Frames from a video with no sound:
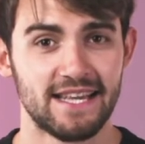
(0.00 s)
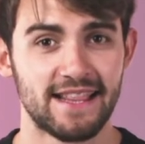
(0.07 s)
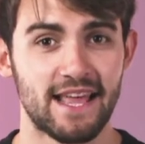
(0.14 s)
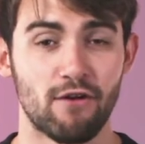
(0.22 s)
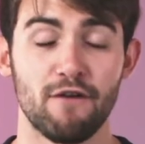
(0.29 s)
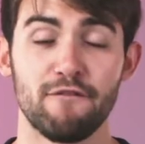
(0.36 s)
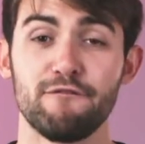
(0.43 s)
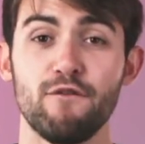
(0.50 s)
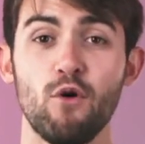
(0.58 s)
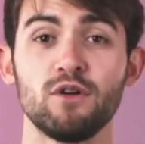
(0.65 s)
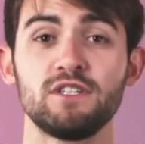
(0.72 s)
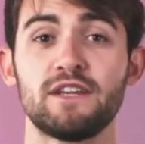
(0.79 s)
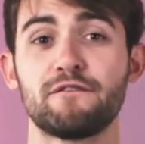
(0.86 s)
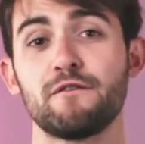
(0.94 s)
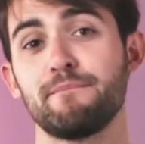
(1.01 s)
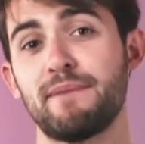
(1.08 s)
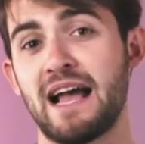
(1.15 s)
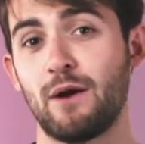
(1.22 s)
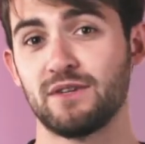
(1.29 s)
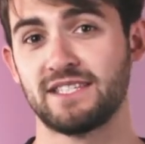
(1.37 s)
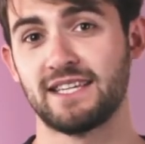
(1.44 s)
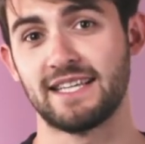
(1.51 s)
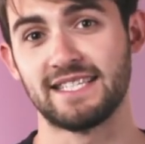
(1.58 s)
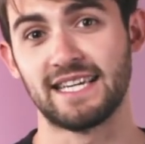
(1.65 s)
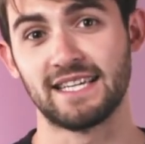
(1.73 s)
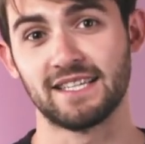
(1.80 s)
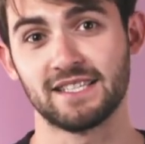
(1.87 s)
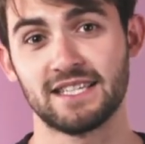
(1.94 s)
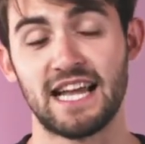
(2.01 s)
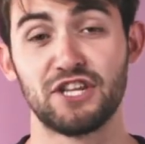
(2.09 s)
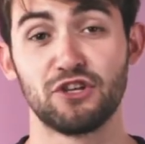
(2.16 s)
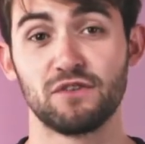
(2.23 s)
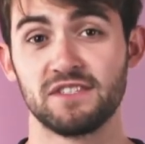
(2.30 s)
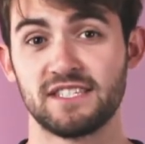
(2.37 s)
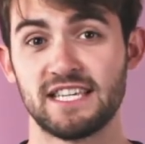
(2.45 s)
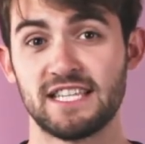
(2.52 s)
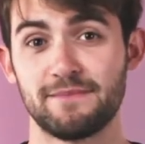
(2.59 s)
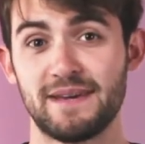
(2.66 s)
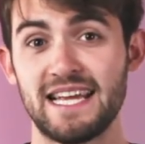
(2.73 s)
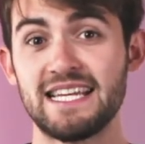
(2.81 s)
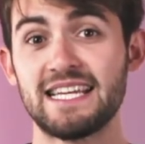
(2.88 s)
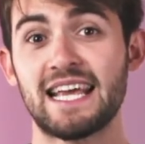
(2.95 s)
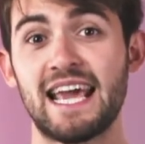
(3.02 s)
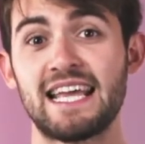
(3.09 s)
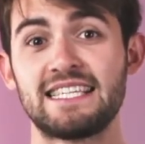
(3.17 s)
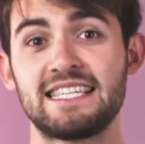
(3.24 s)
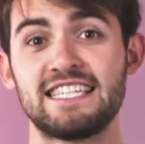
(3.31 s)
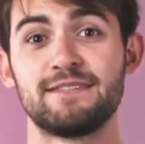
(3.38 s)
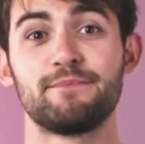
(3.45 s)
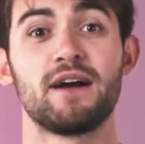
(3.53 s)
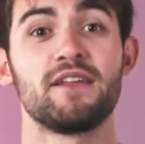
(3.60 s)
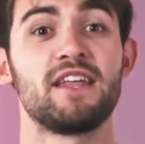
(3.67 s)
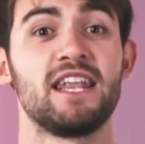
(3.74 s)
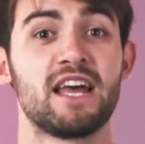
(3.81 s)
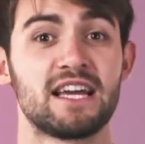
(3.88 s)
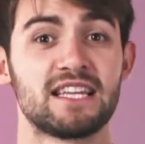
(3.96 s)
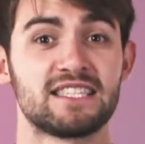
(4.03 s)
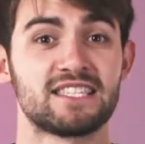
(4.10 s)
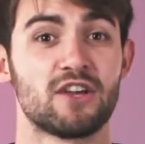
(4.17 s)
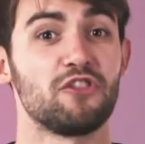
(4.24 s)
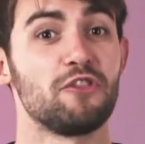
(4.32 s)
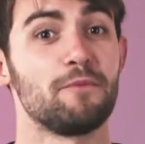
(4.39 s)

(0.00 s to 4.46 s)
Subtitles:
There are 4 different power settings, and you can see them indicated by the lights on the